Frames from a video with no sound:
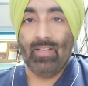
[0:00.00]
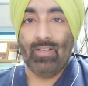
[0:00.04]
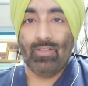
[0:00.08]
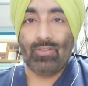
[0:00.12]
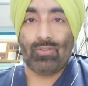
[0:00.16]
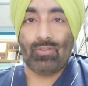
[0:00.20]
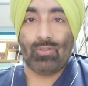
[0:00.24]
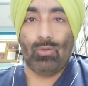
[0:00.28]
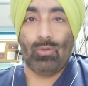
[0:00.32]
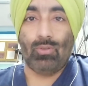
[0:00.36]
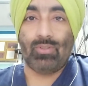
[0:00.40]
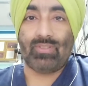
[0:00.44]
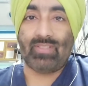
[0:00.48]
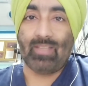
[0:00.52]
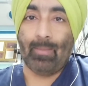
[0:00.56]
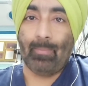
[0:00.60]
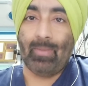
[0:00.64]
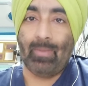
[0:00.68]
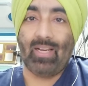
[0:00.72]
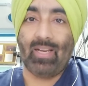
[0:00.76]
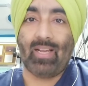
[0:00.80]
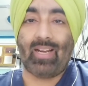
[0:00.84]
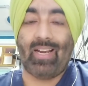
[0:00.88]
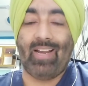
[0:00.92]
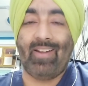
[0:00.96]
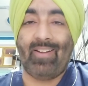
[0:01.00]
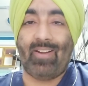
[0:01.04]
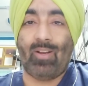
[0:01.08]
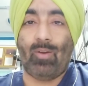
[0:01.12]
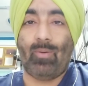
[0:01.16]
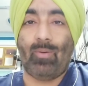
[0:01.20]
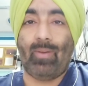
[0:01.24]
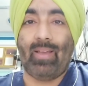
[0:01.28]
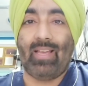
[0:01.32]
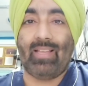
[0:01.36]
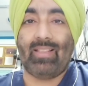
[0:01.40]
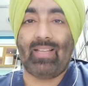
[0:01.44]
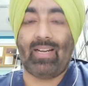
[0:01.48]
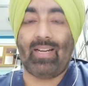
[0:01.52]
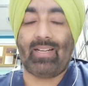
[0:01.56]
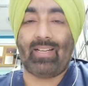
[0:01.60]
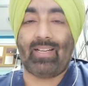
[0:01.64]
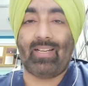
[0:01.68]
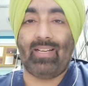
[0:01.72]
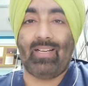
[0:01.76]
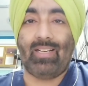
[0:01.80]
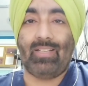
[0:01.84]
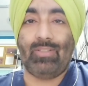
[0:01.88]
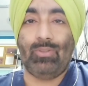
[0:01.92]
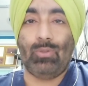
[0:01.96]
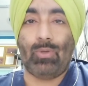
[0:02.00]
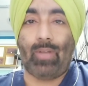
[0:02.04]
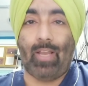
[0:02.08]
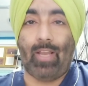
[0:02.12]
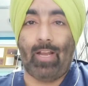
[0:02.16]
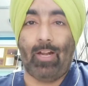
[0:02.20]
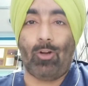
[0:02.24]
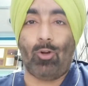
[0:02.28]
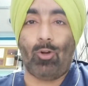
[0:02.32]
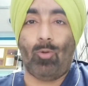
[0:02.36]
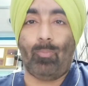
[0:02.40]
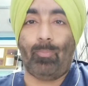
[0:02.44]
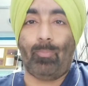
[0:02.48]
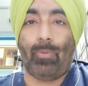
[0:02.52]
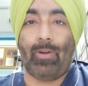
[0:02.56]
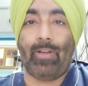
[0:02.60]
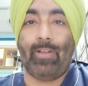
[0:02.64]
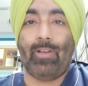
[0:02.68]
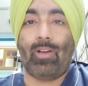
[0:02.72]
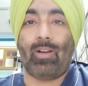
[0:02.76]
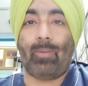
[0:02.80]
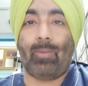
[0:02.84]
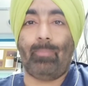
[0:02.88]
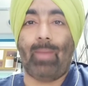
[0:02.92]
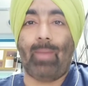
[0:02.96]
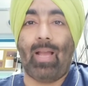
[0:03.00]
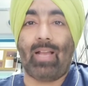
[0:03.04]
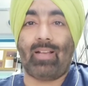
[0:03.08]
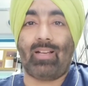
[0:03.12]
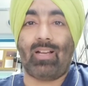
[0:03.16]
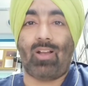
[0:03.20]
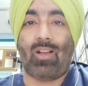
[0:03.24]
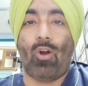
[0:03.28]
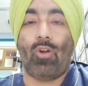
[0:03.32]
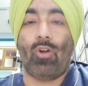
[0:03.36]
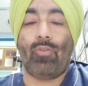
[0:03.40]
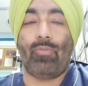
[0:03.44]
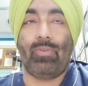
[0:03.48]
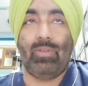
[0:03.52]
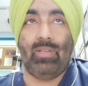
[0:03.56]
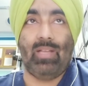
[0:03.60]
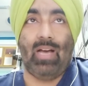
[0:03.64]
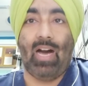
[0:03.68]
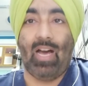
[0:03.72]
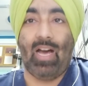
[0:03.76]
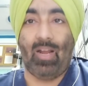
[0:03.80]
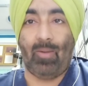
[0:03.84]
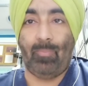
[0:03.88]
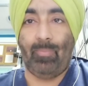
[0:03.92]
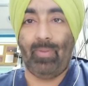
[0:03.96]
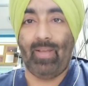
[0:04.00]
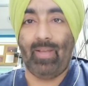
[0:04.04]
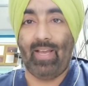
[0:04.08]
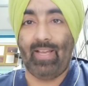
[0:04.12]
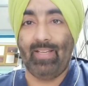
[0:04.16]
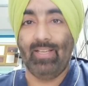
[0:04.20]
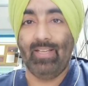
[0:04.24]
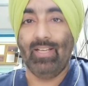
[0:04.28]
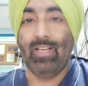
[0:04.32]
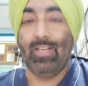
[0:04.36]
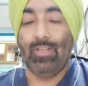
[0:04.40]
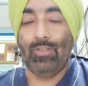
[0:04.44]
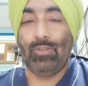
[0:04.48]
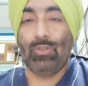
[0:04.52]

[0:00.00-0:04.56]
So similar in the way that you cannot open your bank account with RBI.